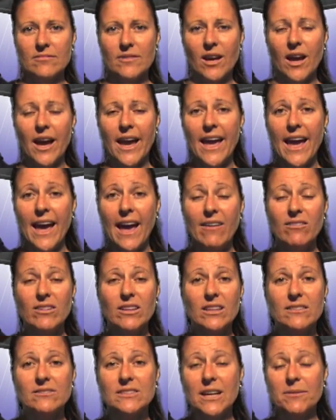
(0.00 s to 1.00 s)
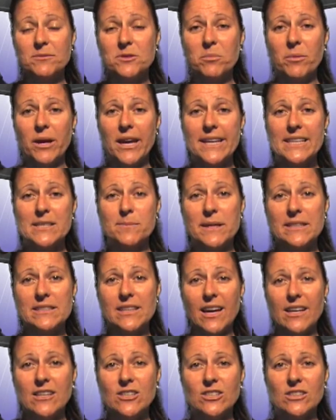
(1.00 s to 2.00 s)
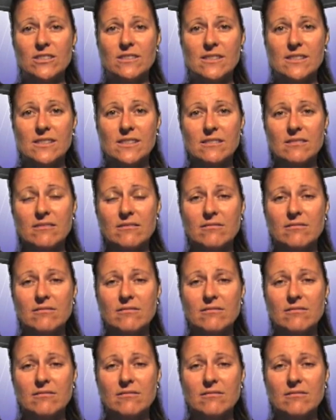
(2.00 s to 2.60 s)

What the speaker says: I haven't lived up to my expectations.